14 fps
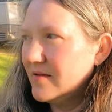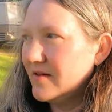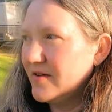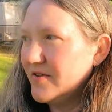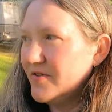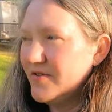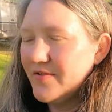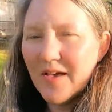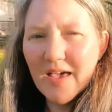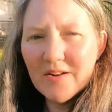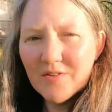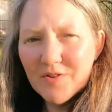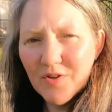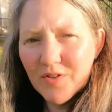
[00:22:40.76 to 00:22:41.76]
Ugh.
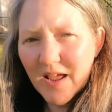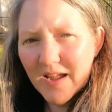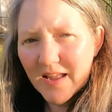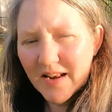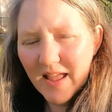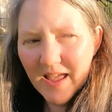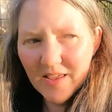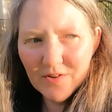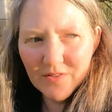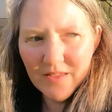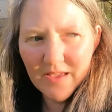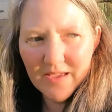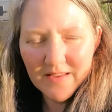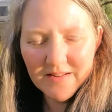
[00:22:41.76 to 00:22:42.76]
I don't know that I could handle
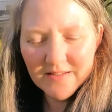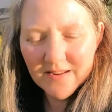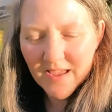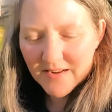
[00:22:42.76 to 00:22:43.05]
that.